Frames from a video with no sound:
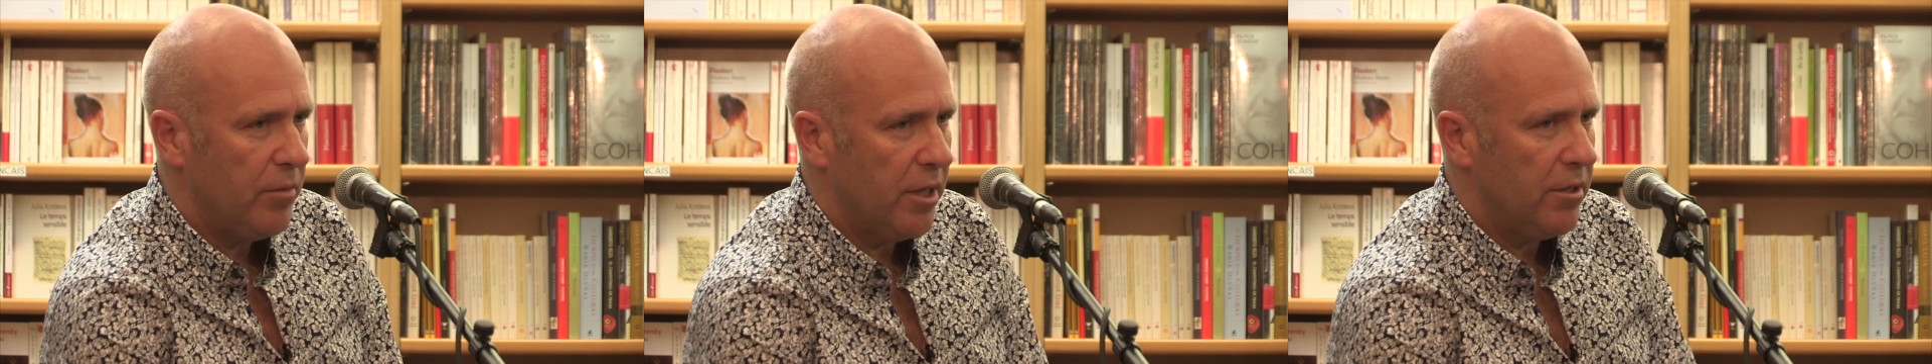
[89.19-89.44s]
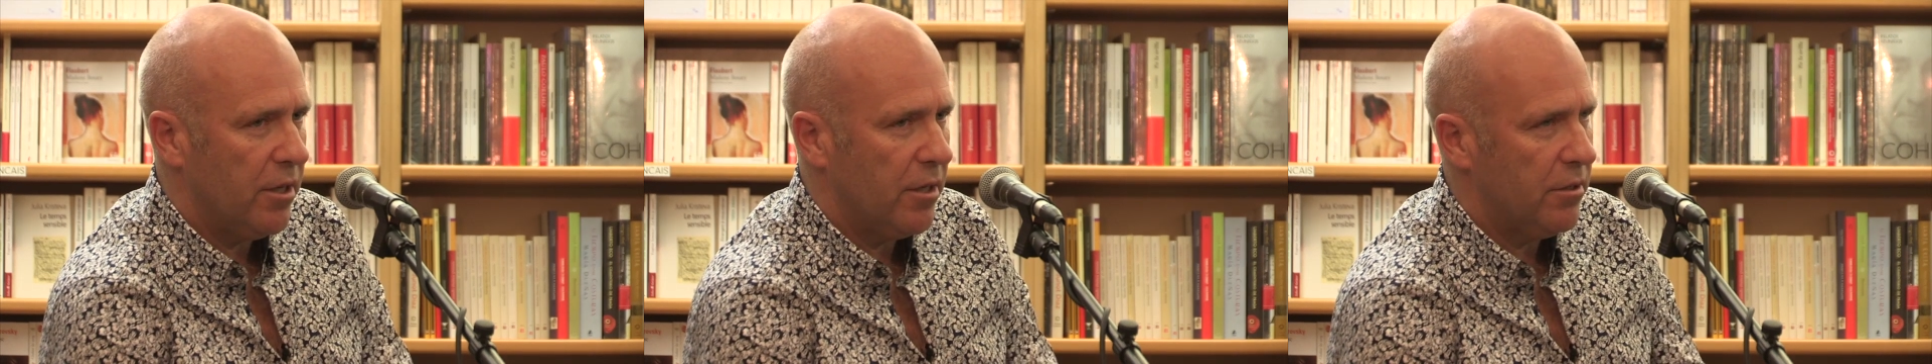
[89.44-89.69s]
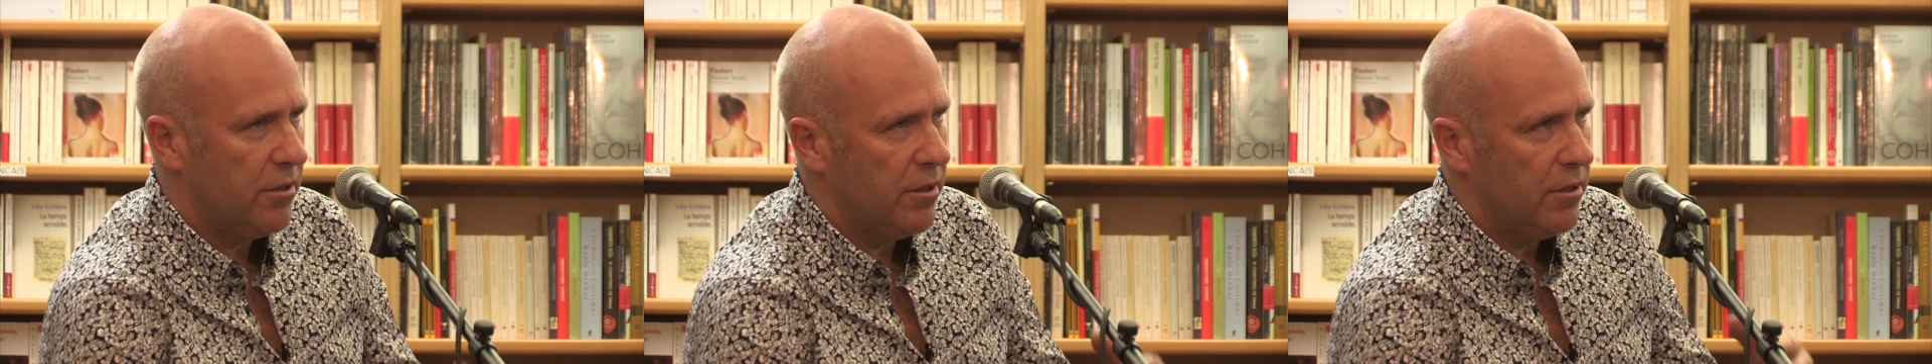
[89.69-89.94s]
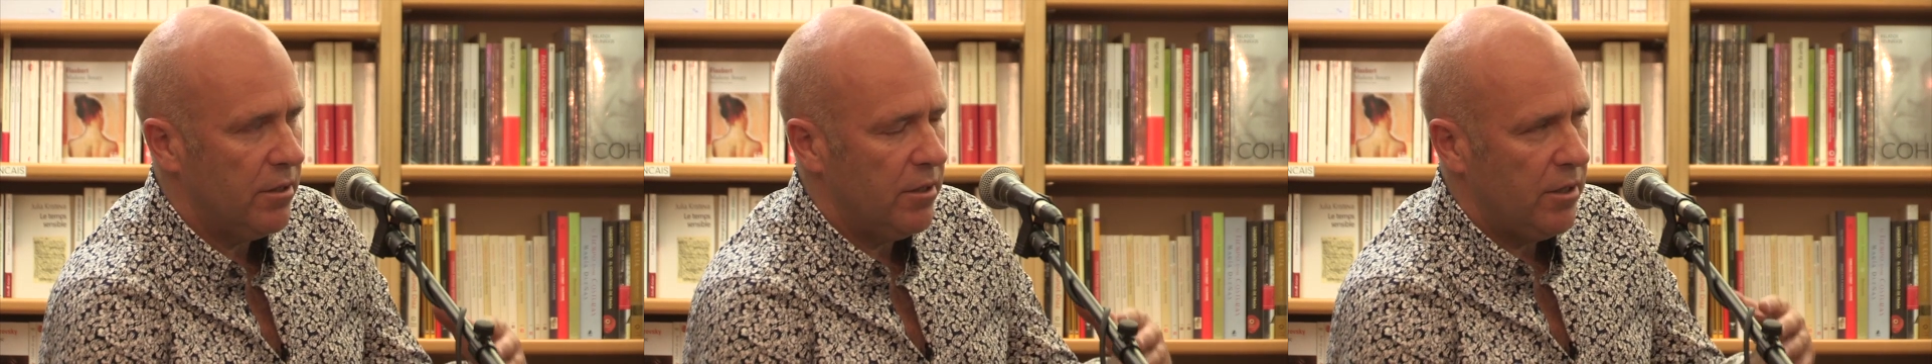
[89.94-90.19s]
And
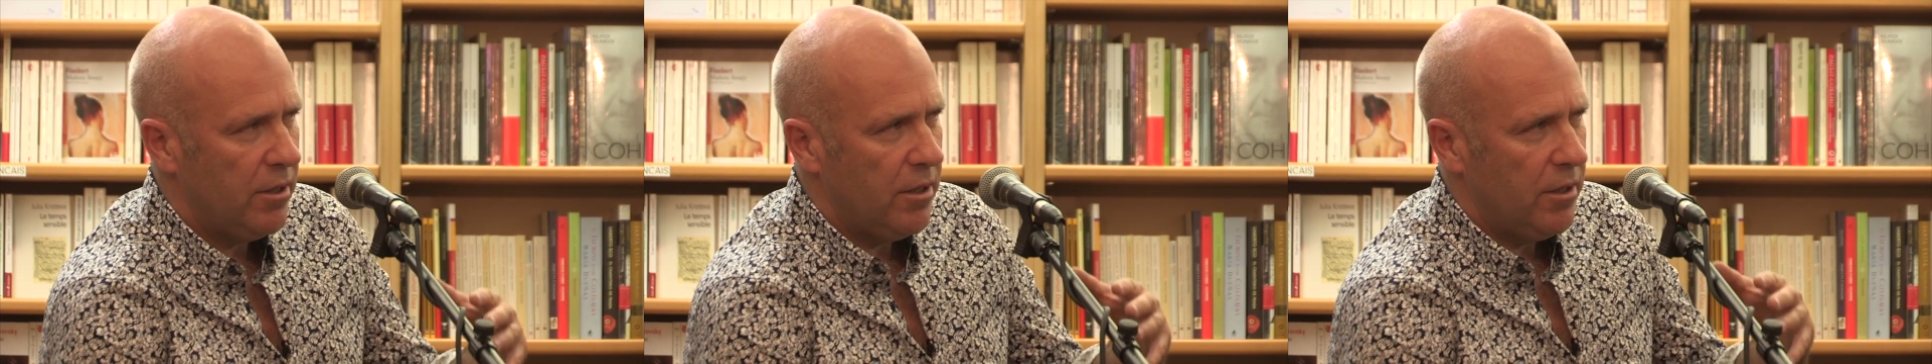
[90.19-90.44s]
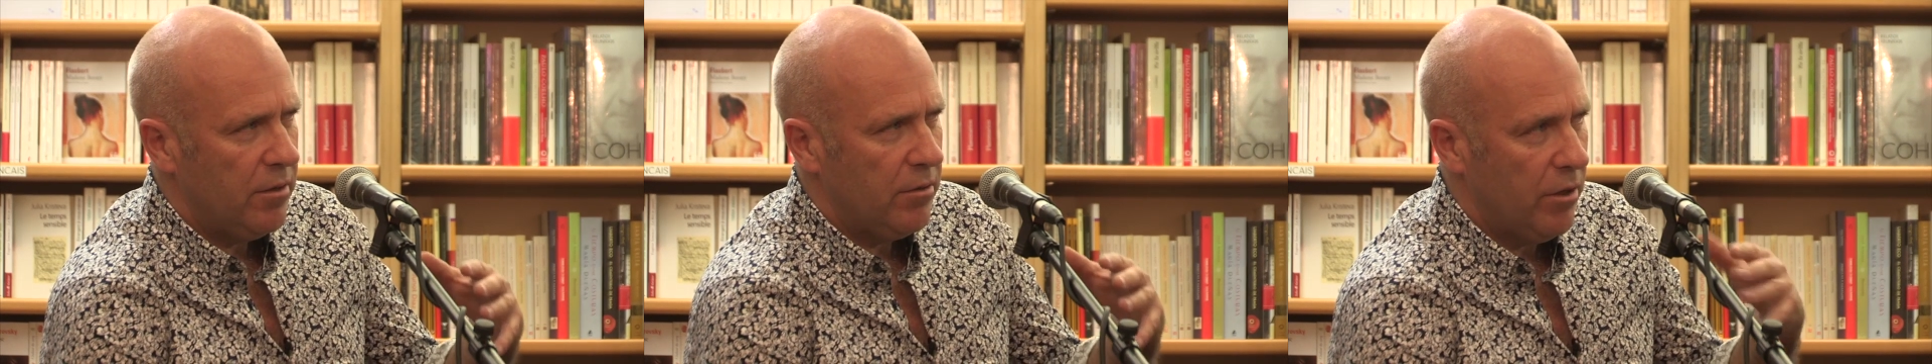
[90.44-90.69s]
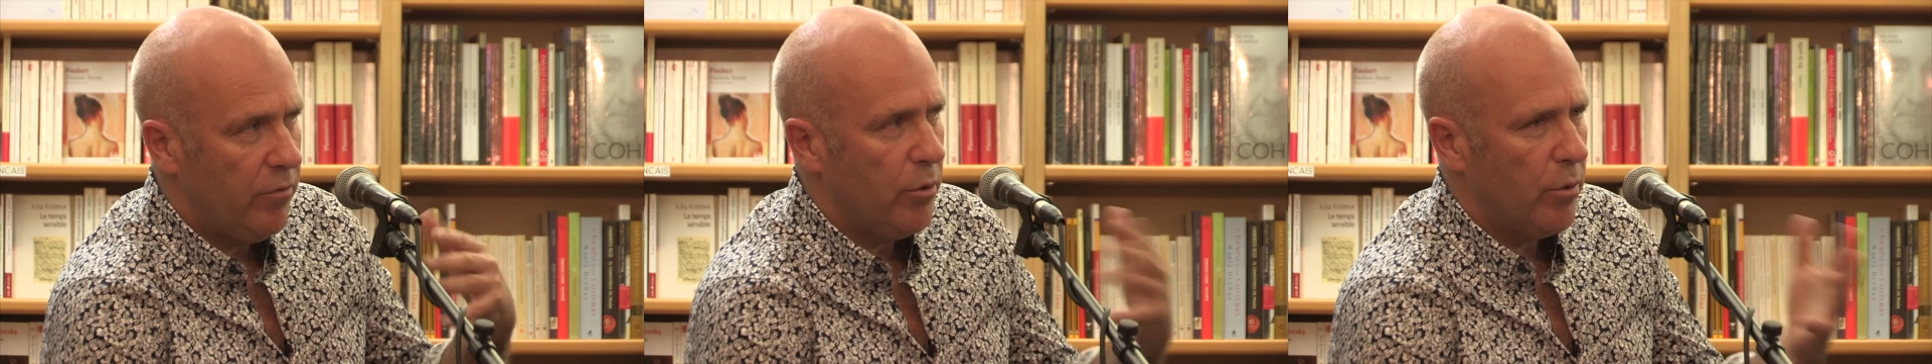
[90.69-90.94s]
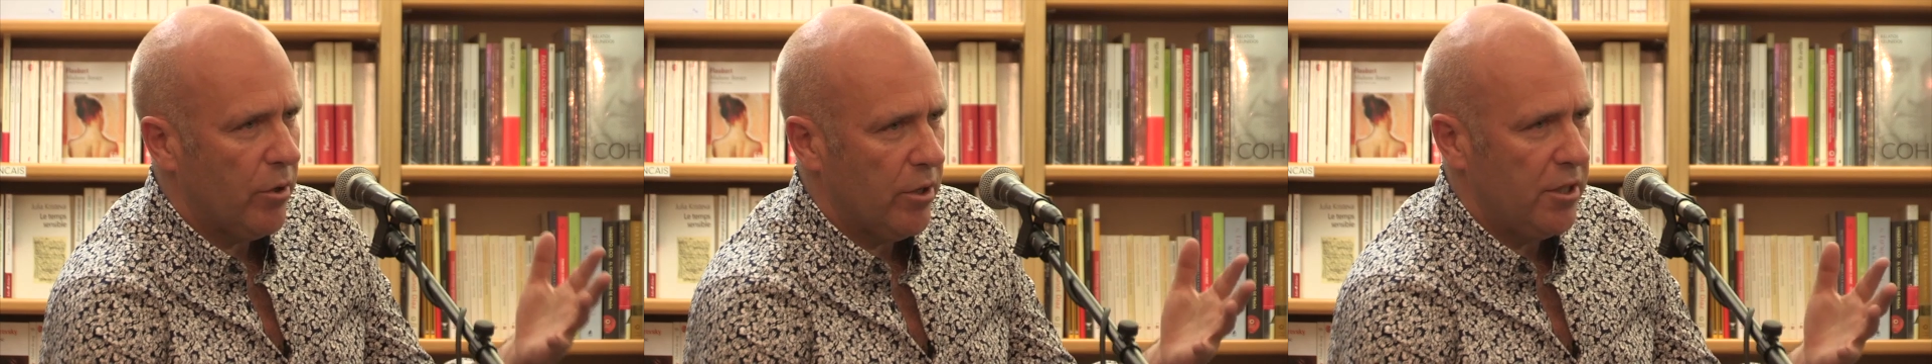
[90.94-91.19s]
to give
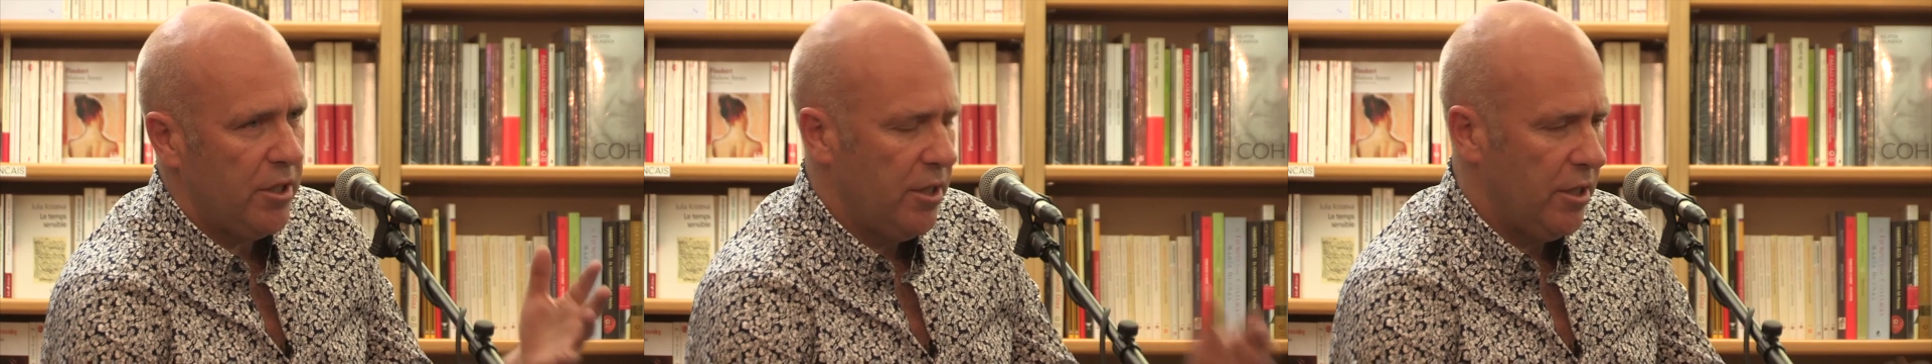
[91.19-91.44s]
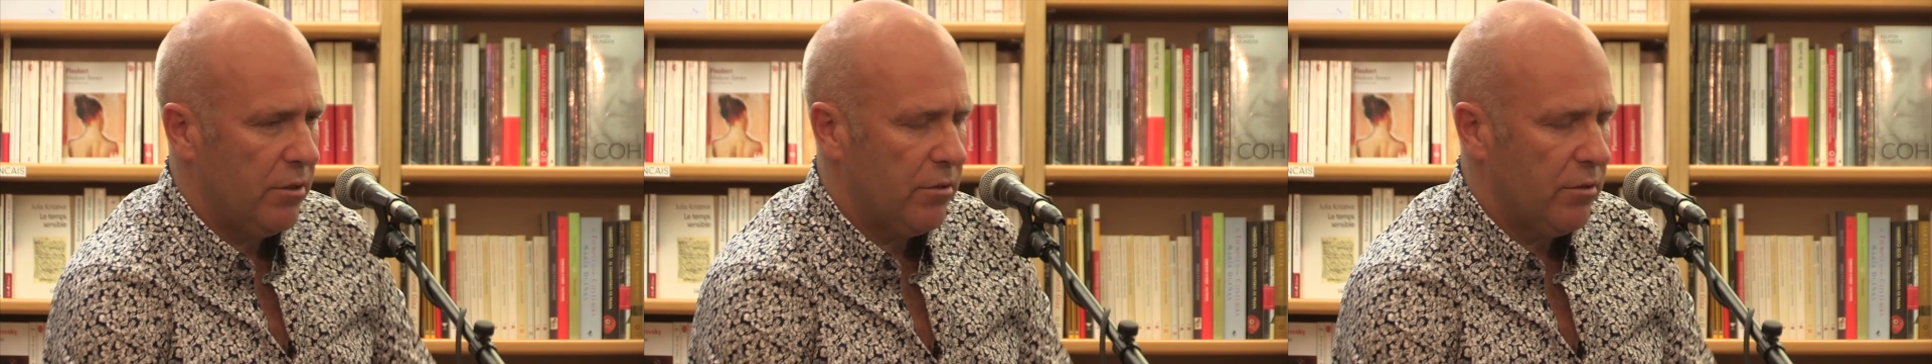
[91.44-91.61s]
you an idea